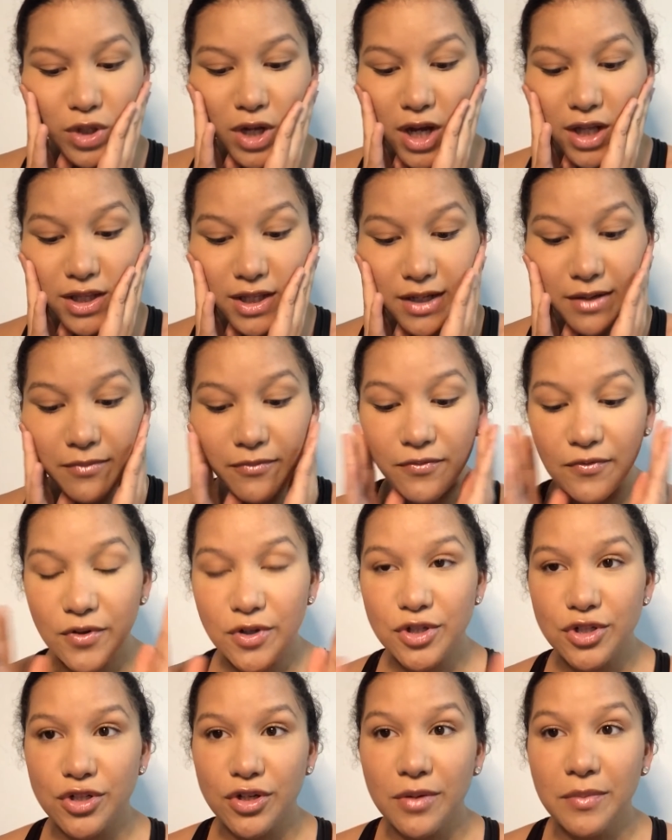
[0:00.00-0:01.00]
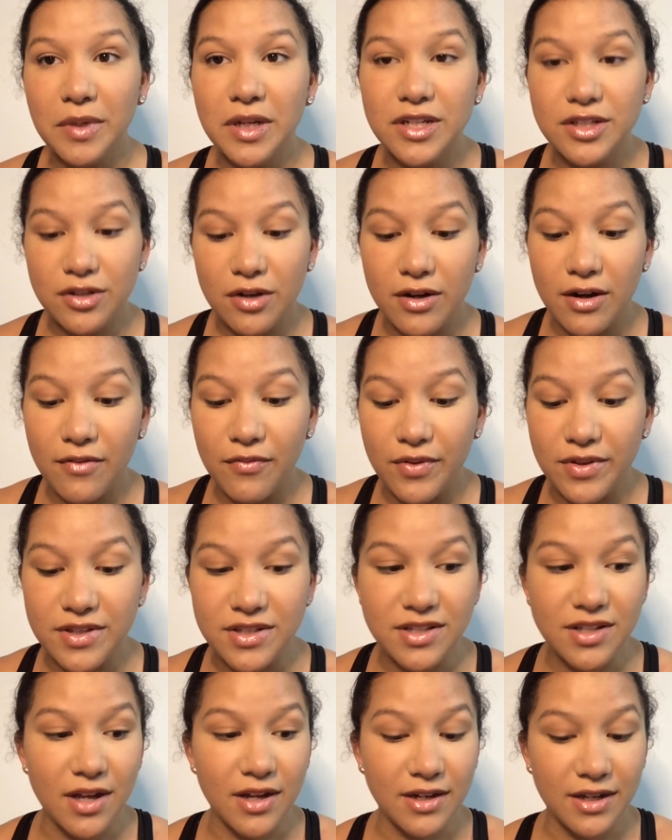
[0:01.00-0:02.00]
I think I'm gonna start off with
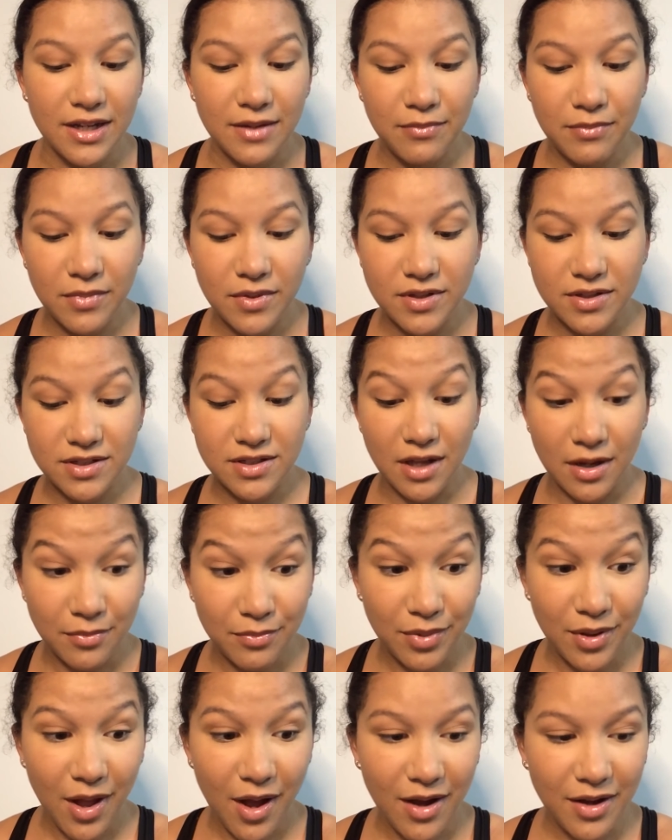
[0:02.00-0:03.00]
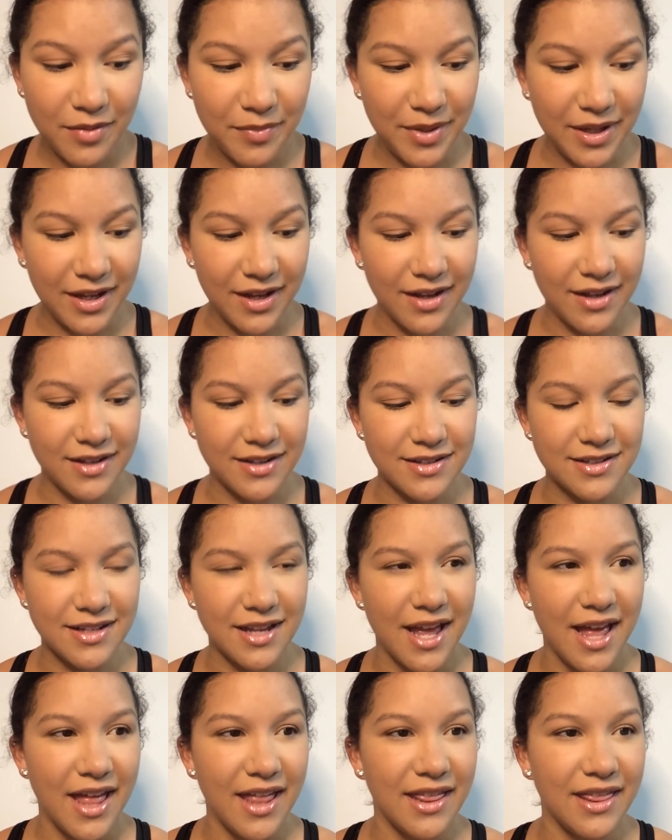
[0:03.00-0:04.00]
sunblock, because
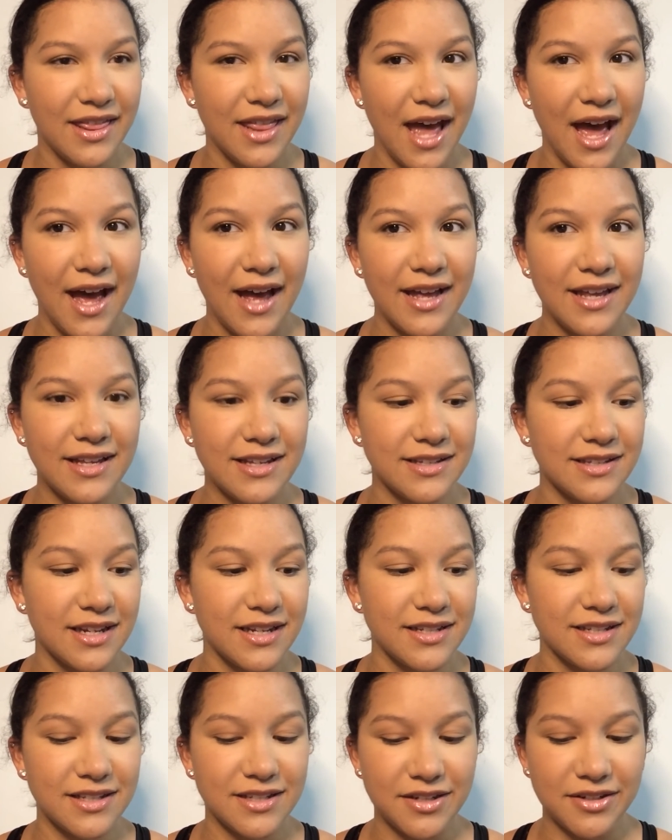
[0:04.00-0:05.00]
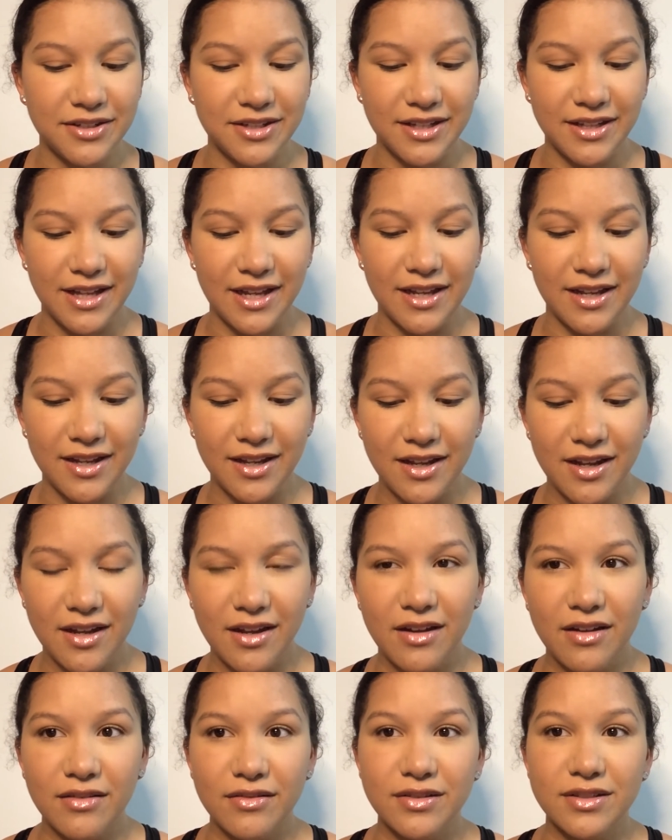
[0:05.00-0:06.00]
that is necessarily like
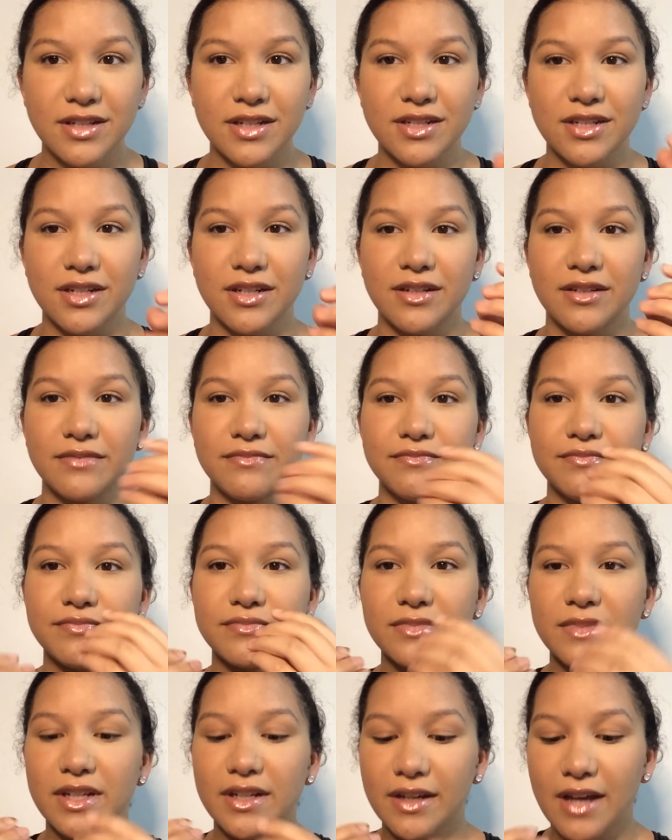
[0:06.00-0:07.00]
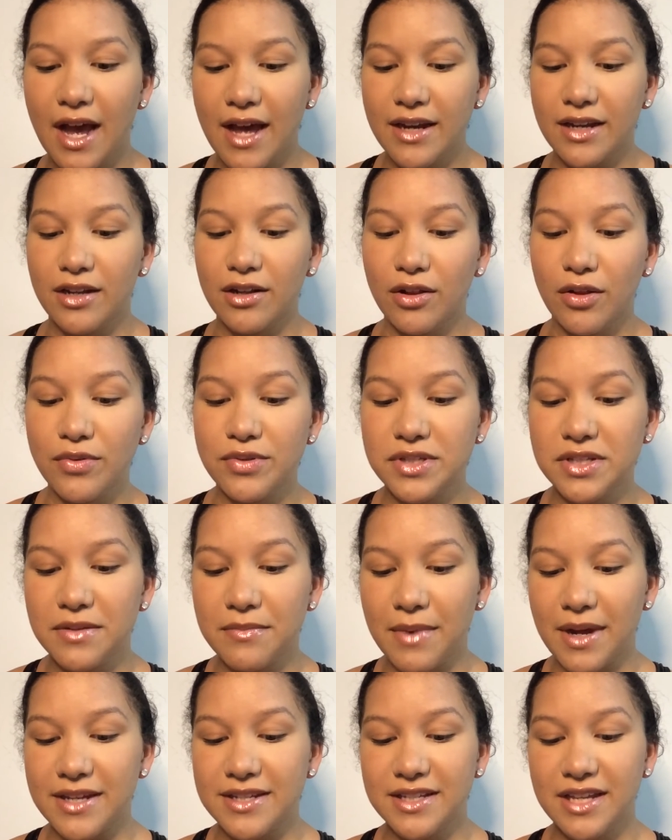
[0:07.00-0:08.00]
such a kind of close to
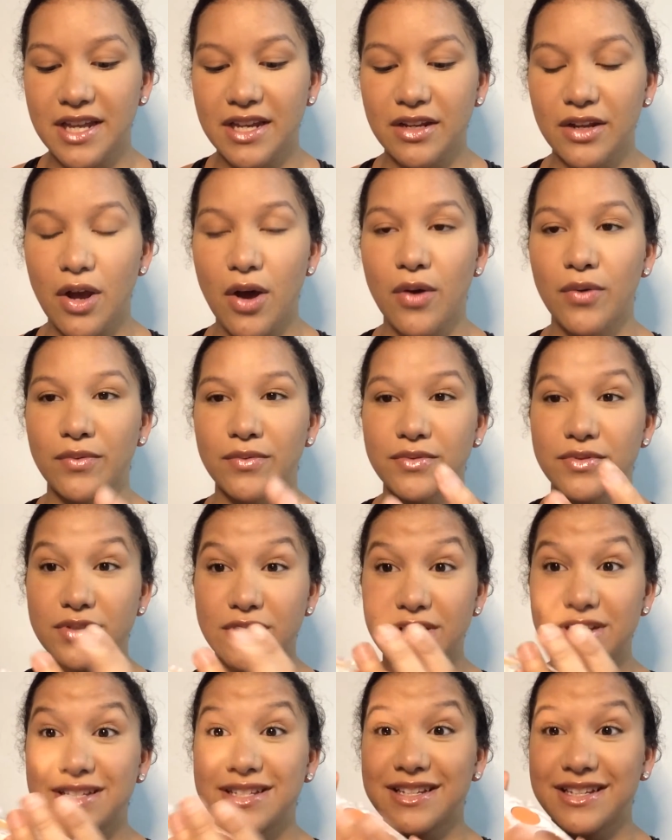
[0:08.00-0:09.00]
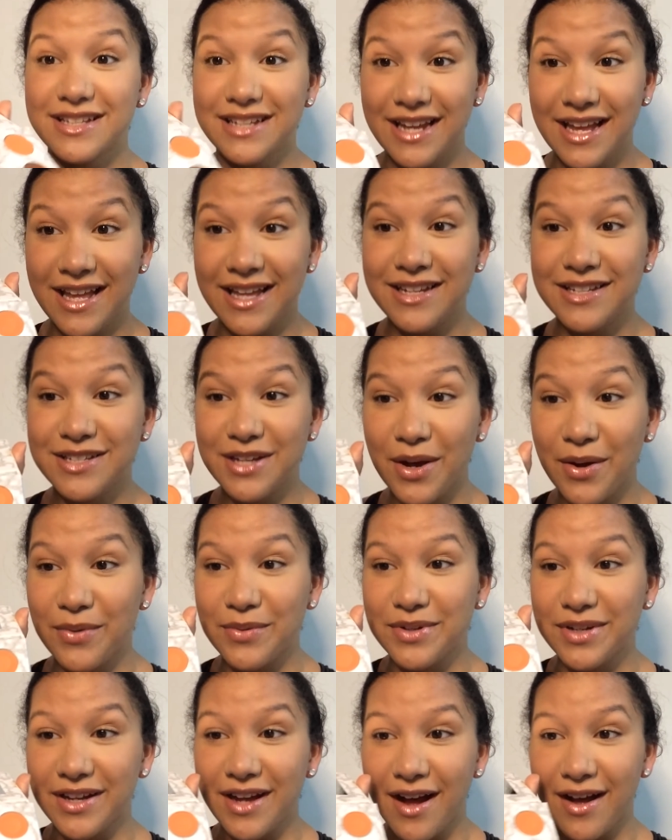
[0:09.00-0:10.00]
my skin
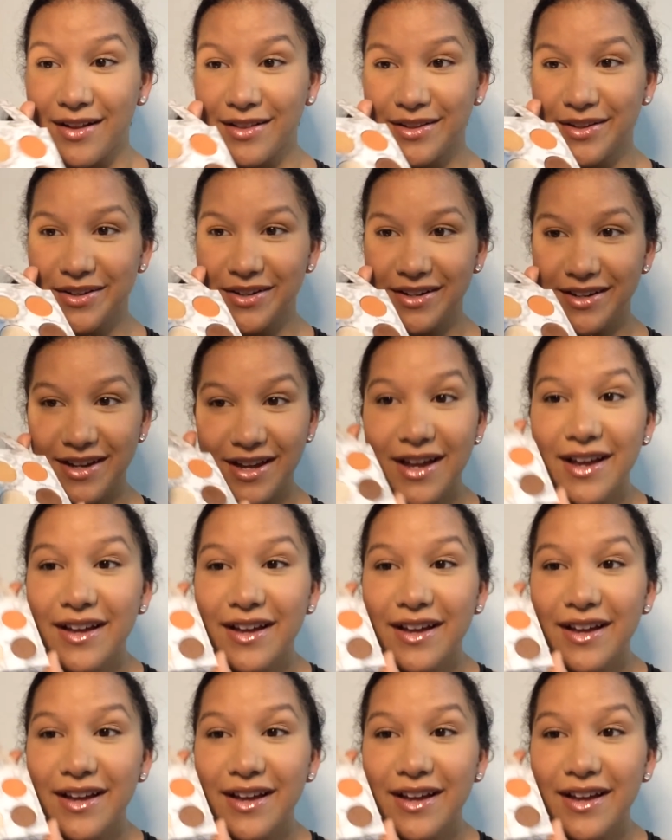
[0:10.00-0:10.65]
toned color.